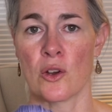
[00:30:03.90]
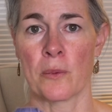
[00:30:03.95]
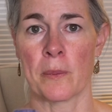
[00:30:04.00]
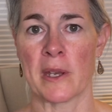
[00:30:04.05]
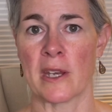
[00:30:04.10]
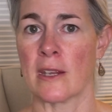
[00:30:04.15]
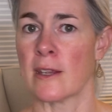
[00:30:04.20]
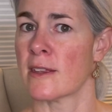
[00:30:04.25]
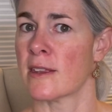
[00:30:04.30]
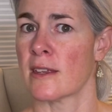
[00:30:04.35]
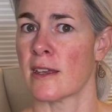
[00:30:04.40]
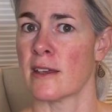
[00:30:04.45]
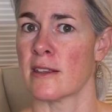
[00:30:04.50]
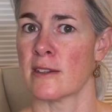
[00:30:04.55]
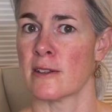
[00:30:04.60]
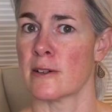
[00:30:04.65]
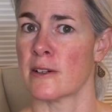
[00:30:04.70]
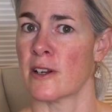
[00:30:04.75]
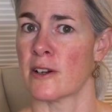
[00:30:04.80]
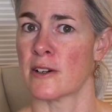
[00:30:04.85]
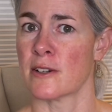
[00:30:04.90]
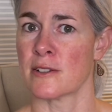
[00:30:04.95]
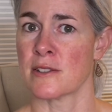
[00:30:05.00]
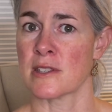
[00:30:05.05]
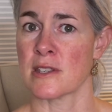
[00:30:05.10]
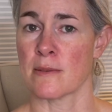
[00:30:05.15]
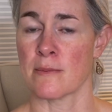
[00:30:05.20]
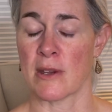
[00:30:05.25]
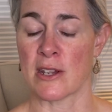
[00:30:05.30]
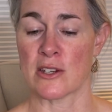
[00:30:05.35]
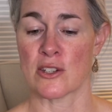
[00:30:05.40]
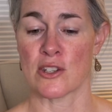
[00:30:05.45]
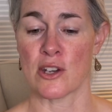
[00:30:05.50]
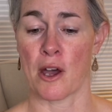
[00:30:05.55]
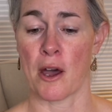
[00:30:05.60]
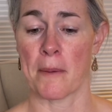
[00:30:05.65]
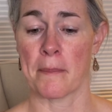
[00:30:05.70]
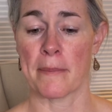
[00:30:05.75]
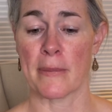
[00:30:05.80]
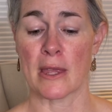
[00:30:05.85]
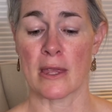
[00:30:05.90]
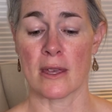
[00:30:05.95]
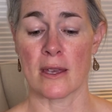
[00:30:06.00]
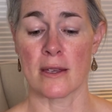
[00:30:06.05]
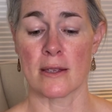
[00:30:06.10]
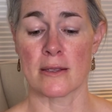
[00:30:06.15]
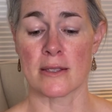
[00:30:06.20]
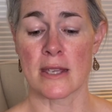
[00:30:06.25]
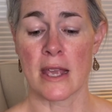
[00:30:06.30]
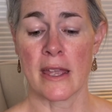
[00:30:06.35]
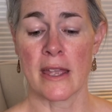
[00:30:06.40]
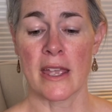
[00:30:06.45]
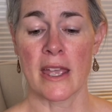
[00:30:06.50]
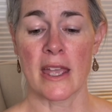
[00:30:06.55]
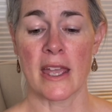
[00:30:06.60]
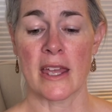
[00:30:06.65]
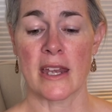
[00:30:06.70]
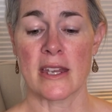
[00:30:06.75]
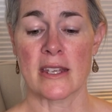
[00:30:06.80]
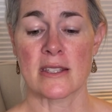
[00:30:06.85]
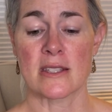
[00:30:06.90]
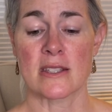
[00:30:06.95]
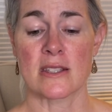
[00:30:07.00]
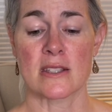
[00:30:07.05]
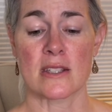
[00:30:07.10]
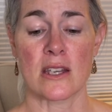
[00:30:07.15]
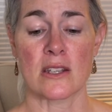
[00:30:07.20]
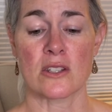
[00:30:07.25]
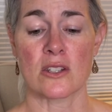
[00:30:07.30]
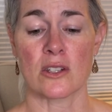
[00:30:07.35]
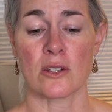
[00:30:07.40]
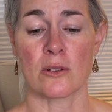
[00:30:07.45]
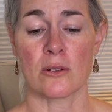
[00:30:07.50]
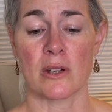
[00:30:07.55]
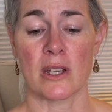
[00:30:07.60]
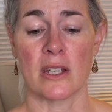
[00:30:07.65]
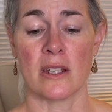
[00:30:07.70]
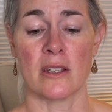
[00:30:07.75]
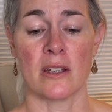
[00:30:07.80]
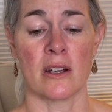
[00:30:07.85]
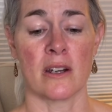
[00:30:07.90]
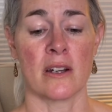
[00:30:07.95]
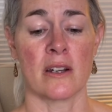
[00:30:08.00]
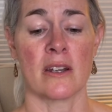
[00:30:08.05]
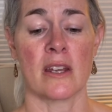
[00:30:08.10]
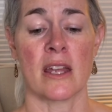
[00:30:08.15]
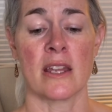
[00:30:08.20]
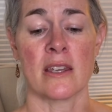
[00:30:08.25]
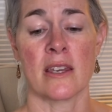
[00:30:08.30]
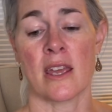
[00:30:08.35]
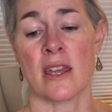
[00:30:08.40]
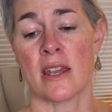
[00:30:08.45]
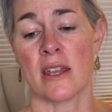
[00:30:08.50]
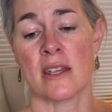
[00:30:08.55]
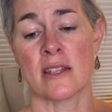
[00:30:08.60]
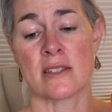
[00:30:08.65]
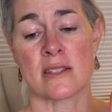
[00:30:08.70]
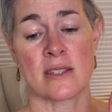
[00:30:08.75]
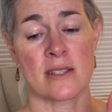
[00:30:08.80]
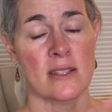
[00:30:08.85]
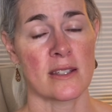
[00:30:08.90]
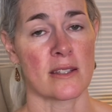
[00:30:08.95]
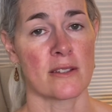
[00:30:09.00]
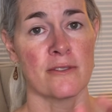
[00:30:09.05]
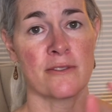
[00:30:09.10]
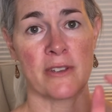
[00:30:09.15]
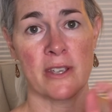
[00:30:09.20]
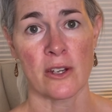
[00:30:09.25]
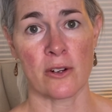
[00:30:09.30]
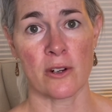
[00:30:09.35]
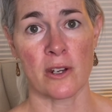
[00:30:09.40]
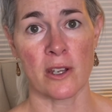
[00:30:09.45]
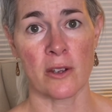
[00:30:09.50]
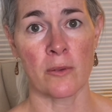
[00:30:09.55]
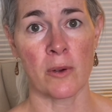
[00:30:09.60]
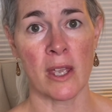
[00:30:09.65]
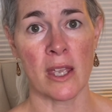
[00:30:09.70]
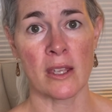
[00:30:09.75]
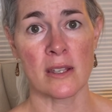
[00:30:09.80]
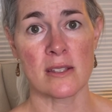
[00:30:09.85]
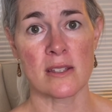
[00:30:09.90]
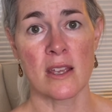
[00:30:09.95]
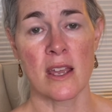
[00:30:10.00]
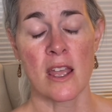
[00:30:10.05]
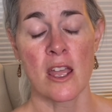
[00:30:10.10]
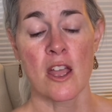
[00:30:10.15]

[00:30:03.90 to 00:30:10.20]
many of the other yarns in my shop because it is such a great yarn, and yet it's still fingering weight,